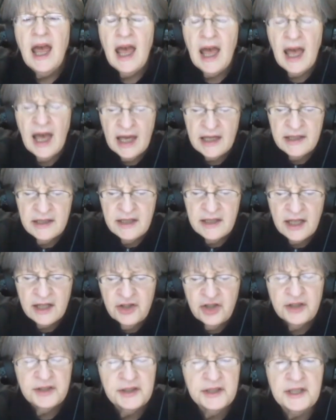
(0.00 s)
and
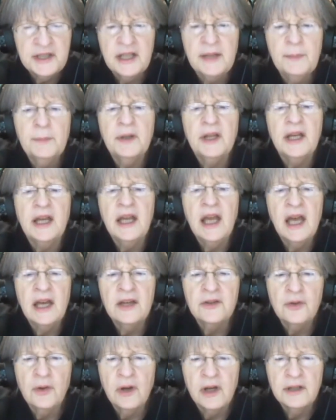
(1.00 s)
touch us deeply
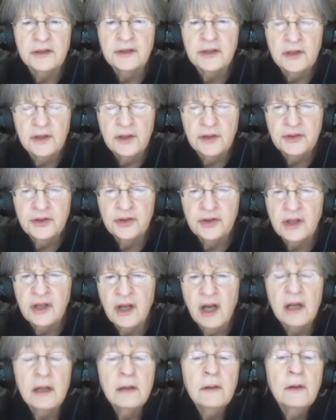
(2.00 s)
and draw us closer to God.